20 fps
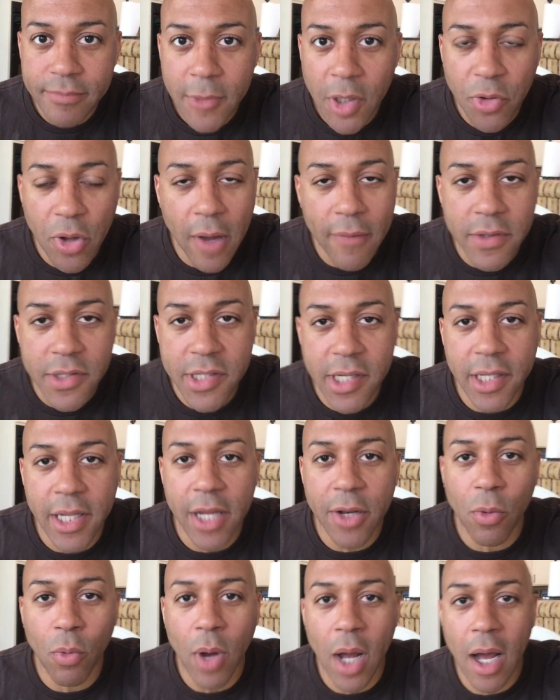I know I haven't said
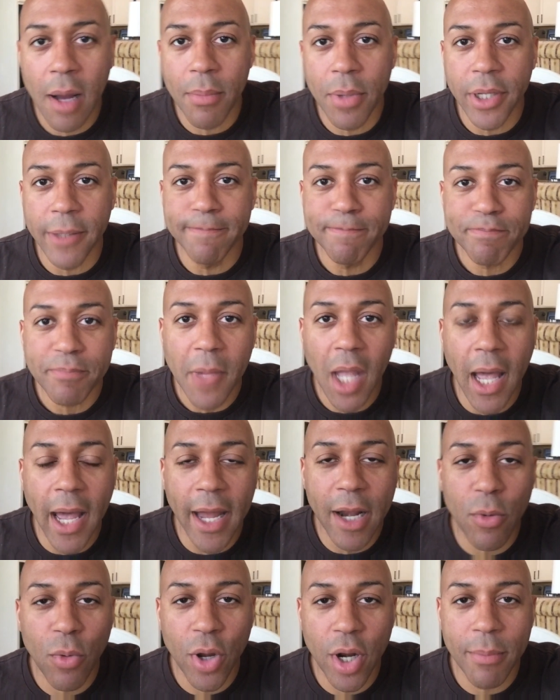that in a while, but
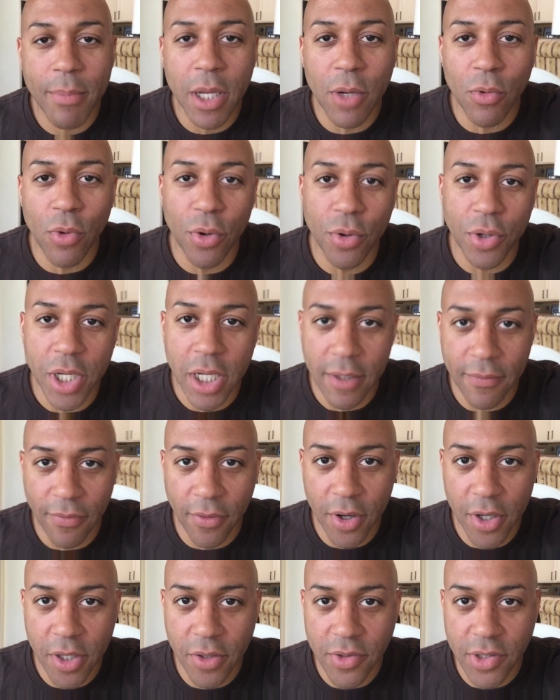I didn't wanna be rude in
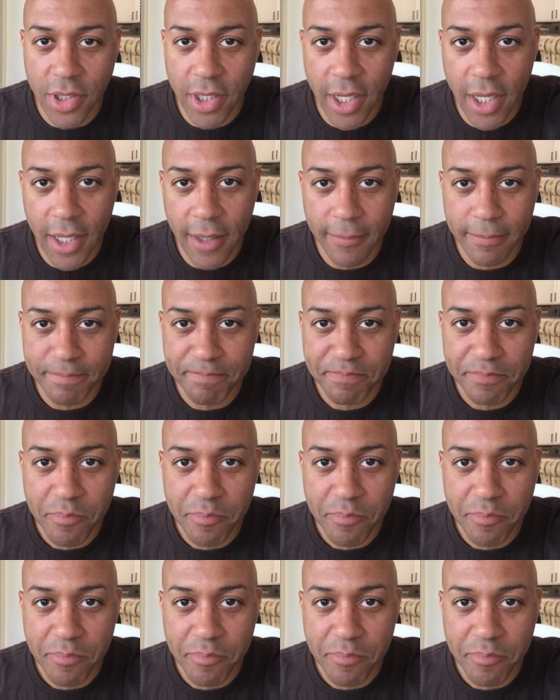front of you today.